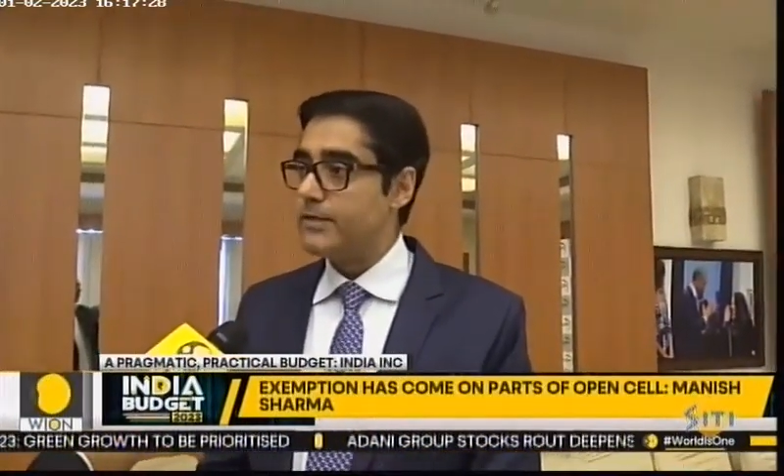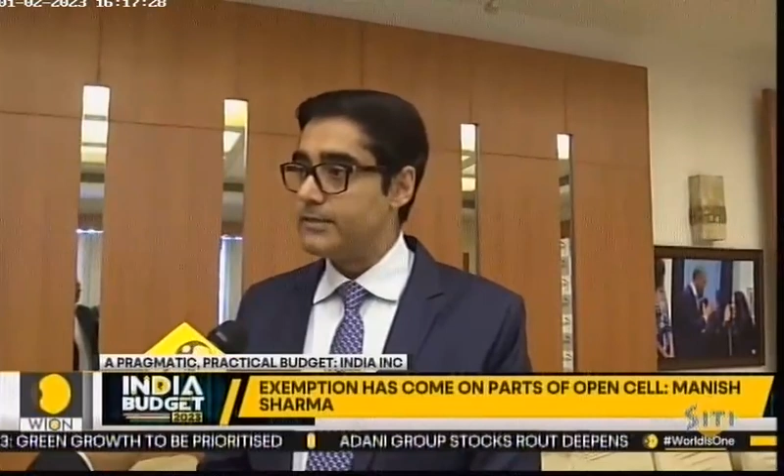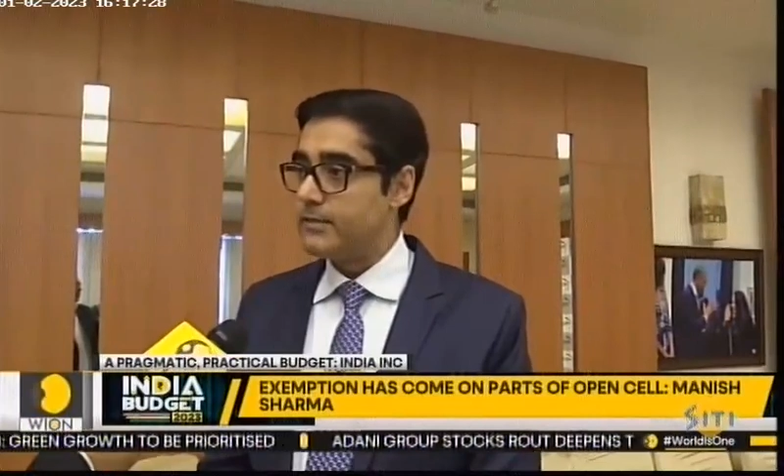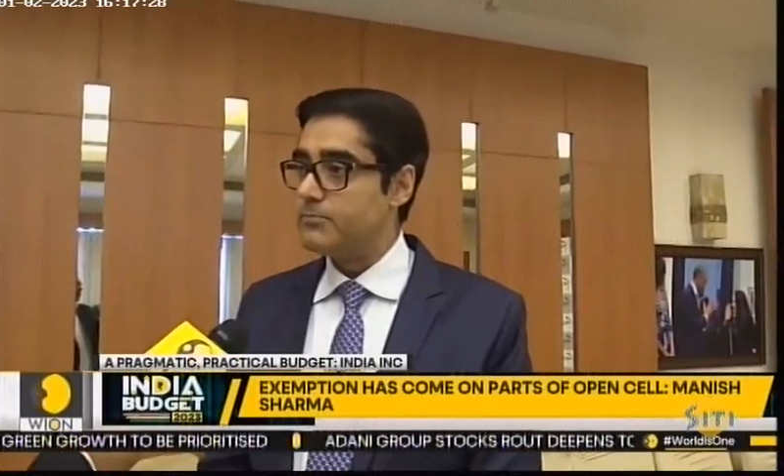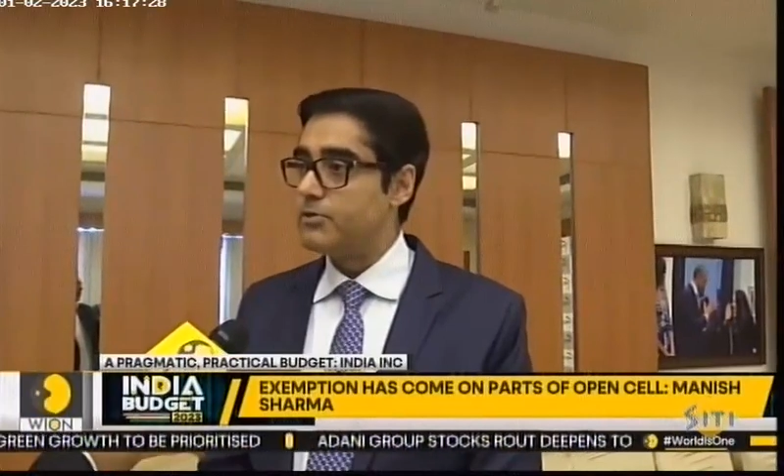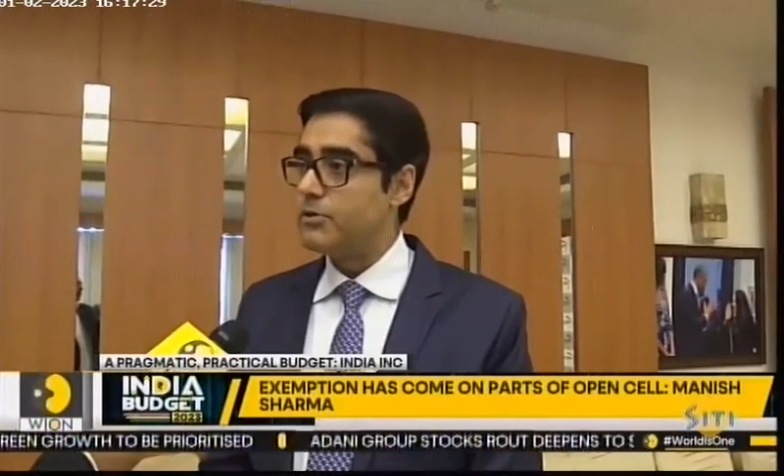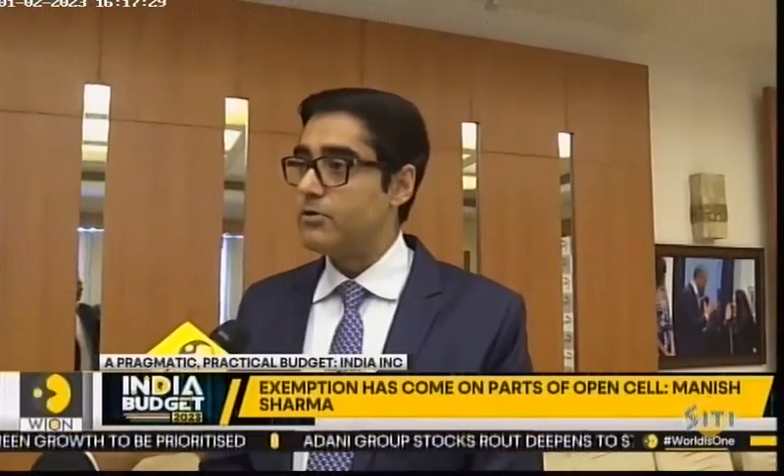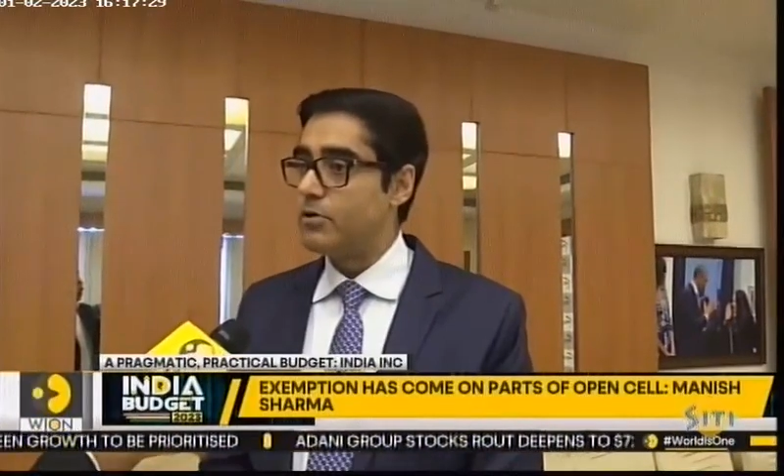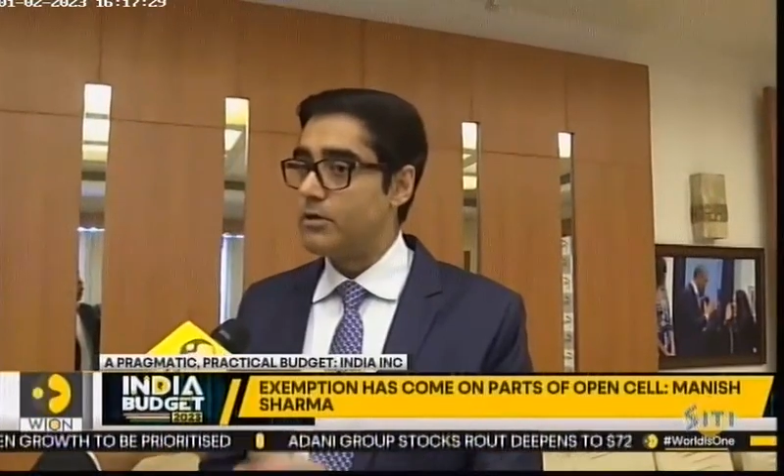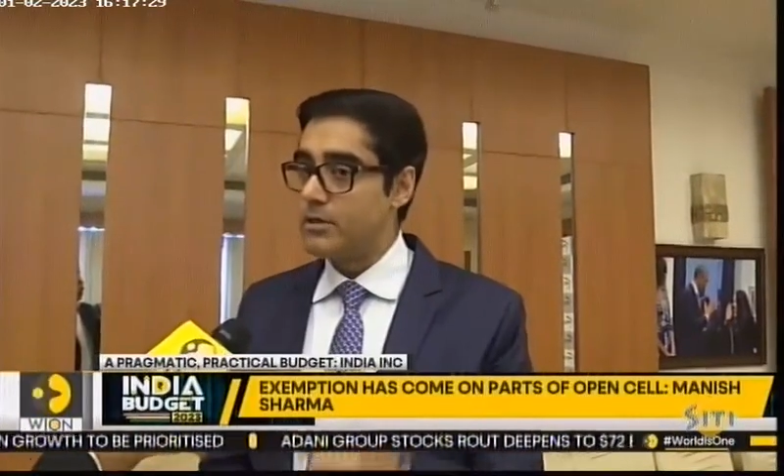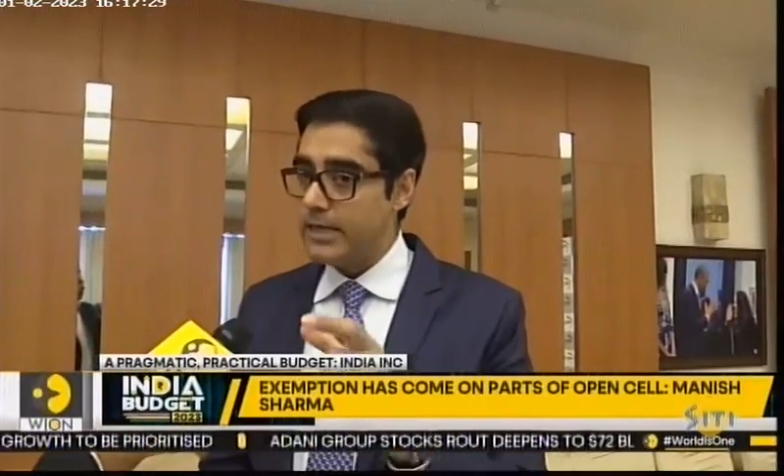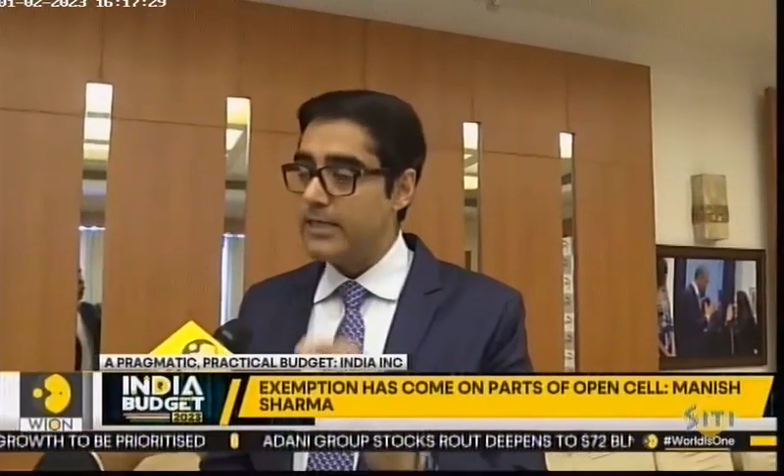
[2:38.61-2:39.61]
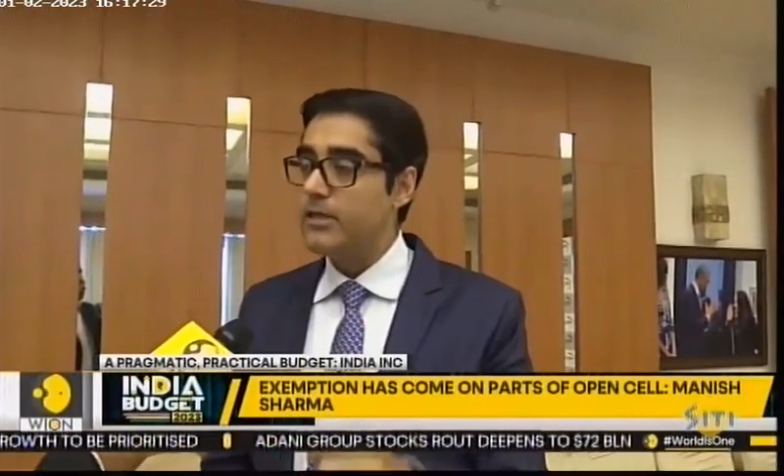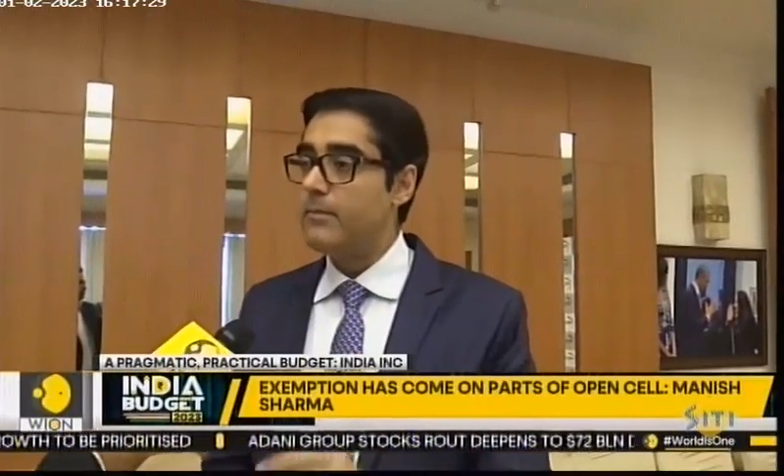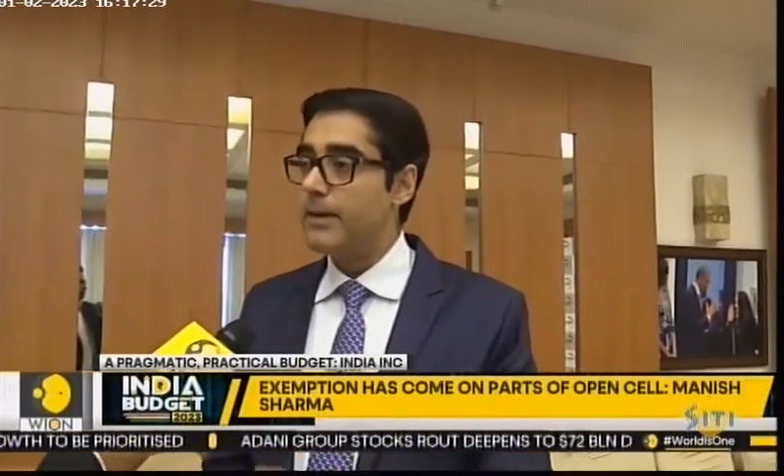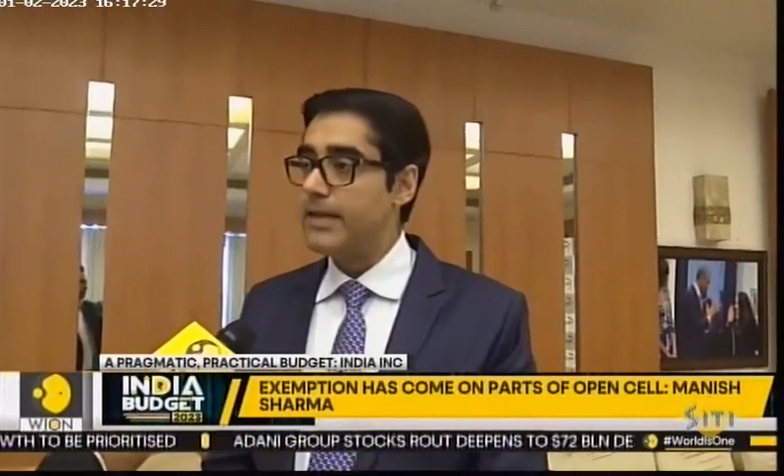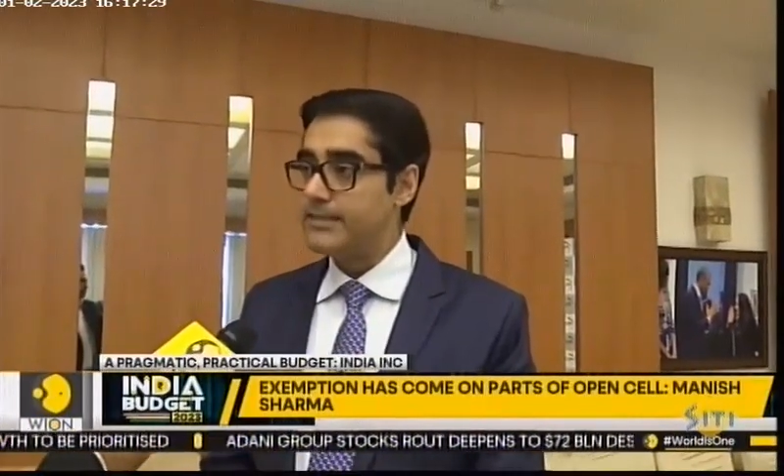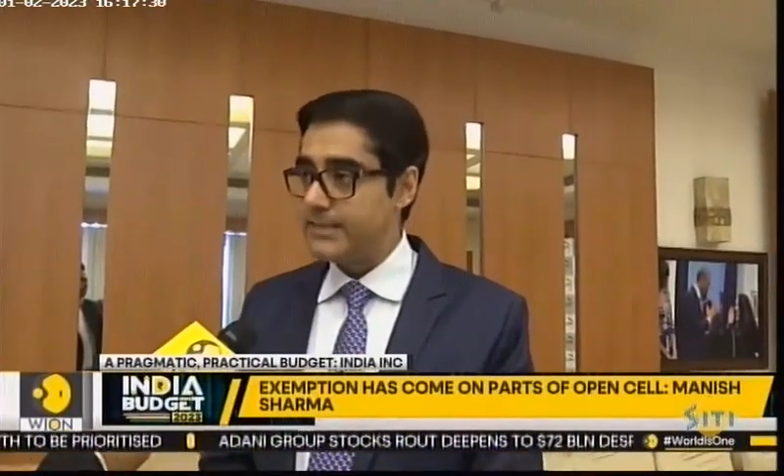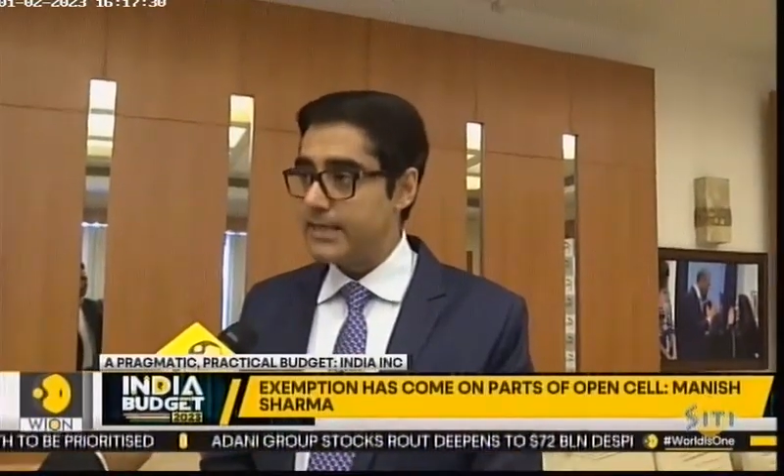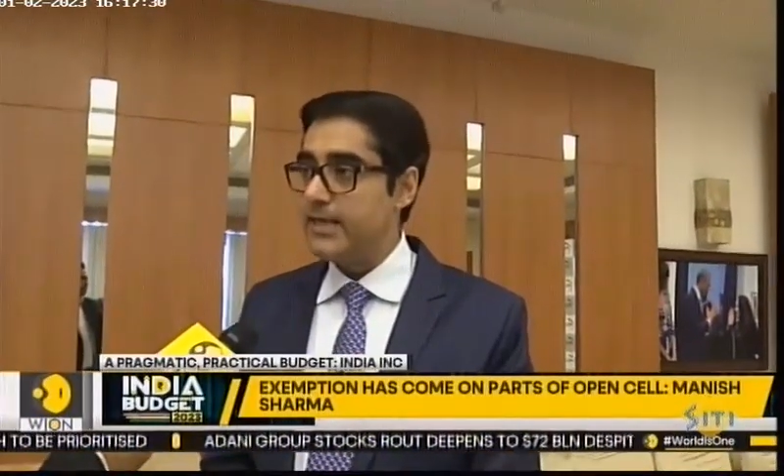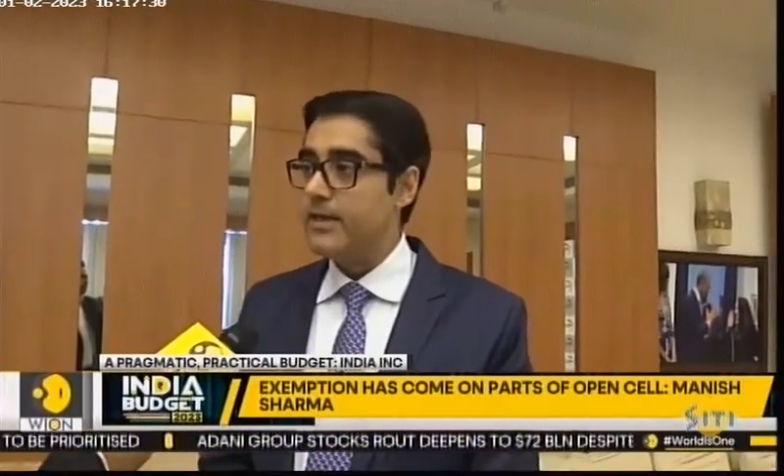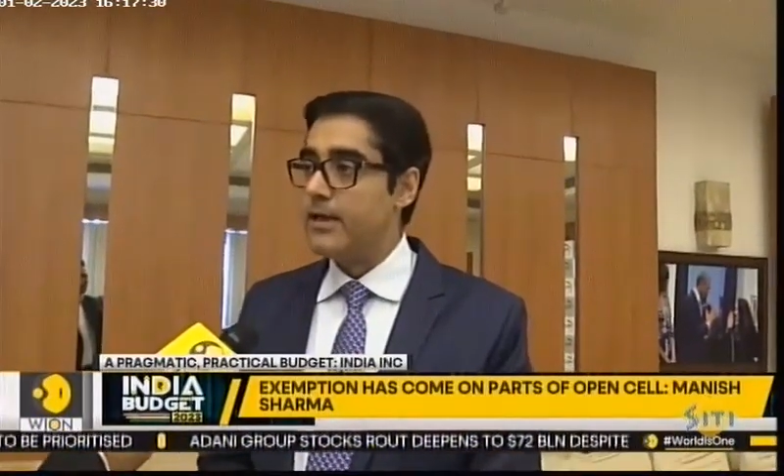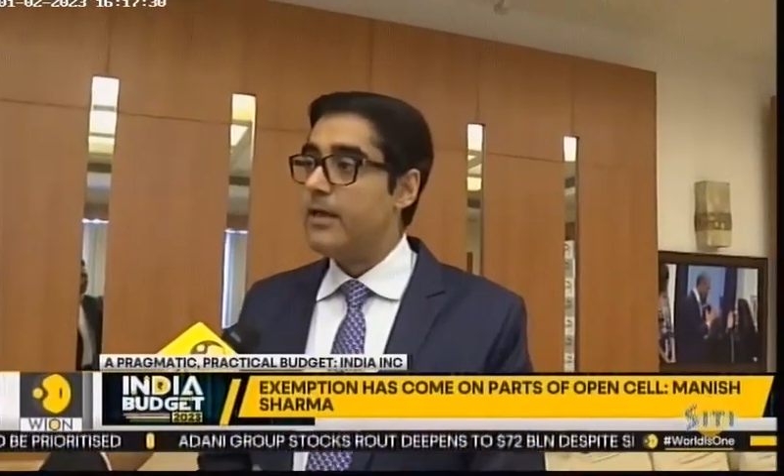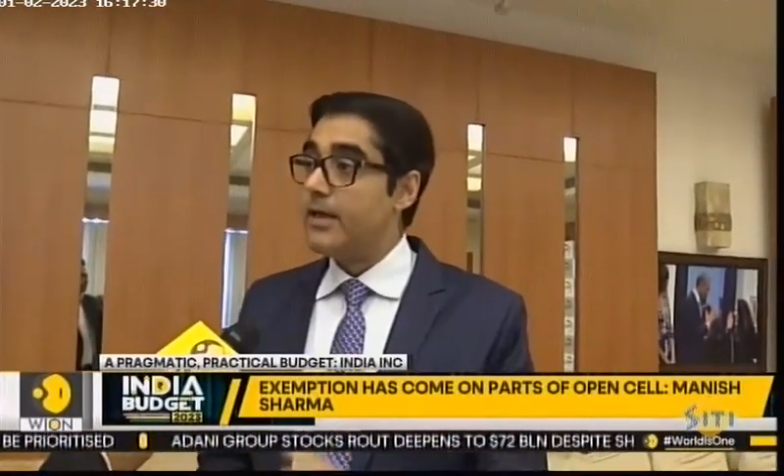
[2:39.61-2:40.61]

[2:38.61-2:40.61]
exemption on lithium-ion cell